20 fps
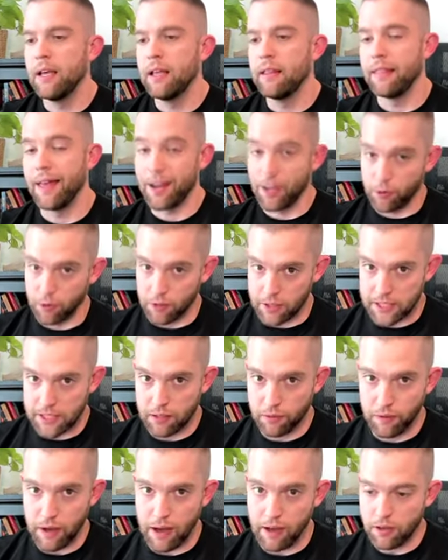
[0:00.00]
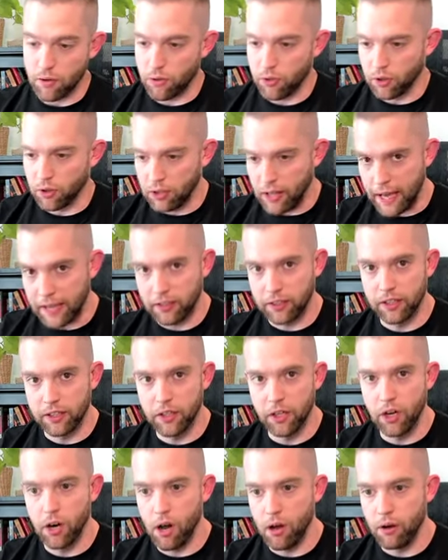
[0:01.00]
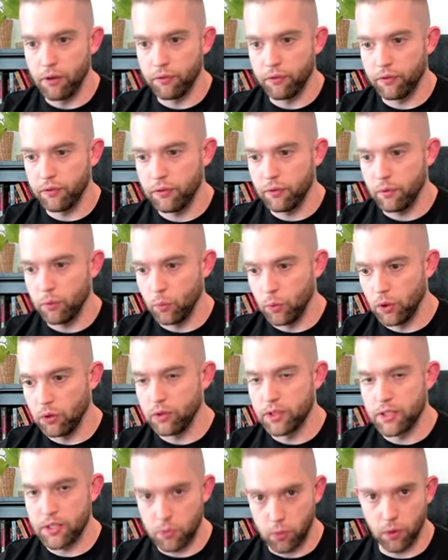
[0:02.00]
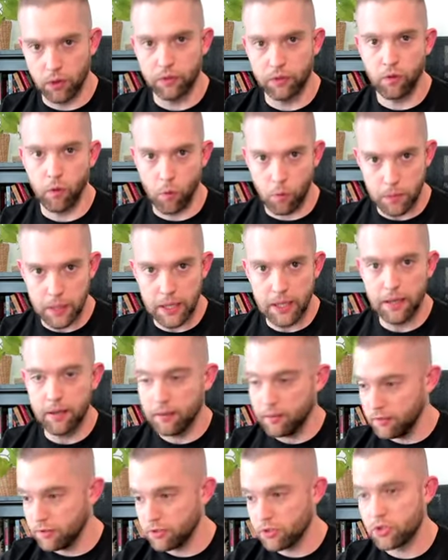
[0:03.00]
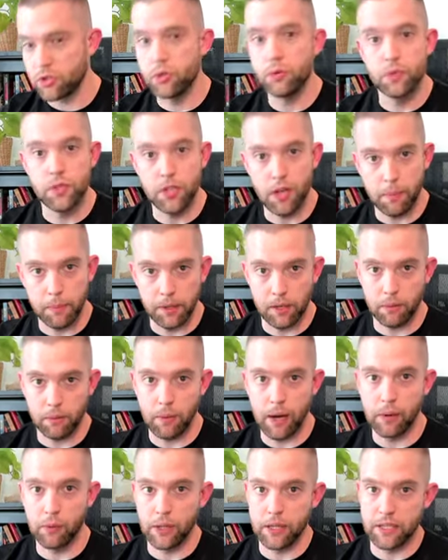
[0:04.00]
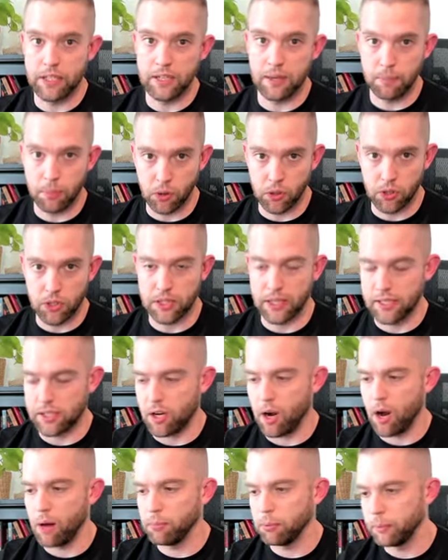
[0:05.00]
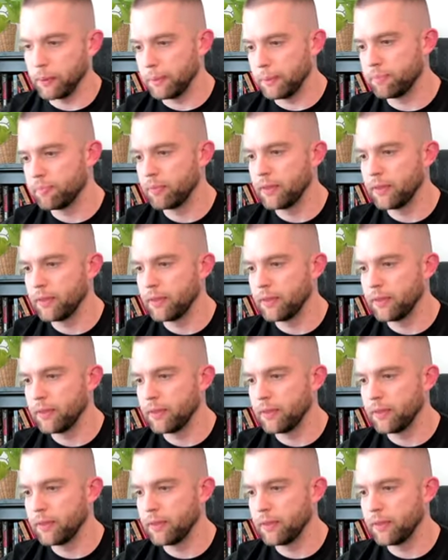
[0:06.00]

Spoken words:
That increases the value. The likelihood of, will this work for me, shoots up in their mind when they see a personalized compliment.